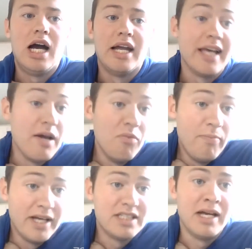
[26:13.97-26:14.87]
And again,
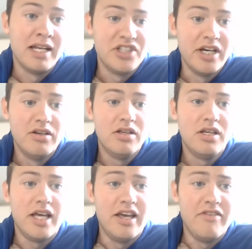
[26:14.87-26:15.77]
what better manager
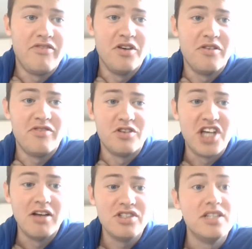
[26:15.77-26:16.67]
if you're
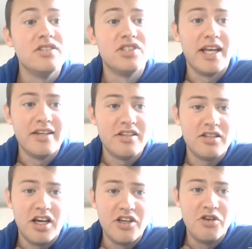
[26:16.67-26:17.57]
Chelsea to send
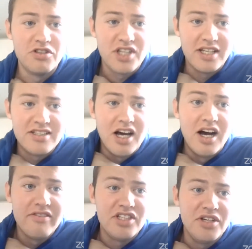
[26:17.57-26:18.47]
a young
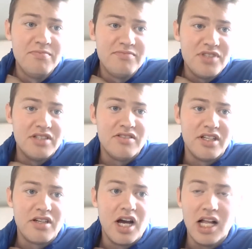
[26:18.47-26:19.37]
centre-half to
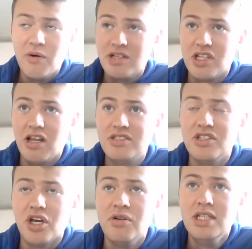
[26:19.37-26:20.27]
than Carlo
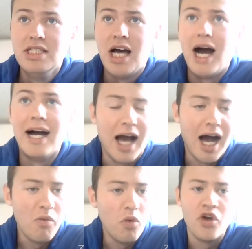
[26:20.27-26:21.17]
Ancelotti. So
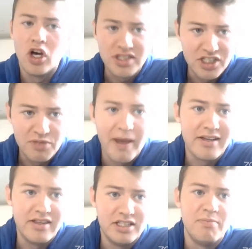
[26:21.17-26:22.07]
I would not
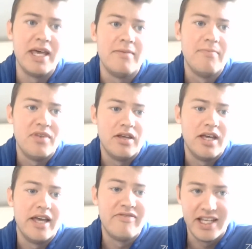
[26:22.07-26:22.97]
expect it to be,
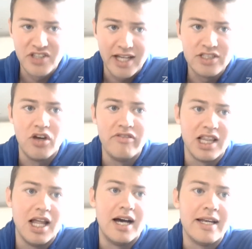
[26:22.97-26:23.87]
if this gets over
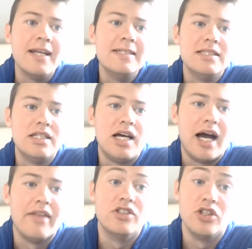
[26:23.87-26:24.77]
the line,
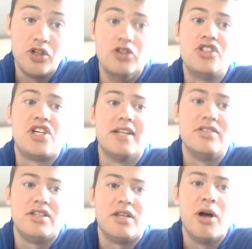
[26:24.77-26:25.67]
and there's a good
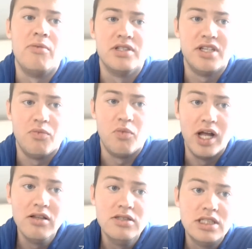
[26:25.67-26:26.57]
chance at the moment it
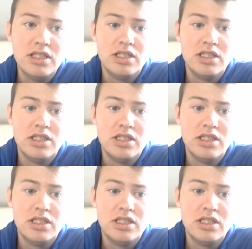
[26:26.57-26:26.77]
will,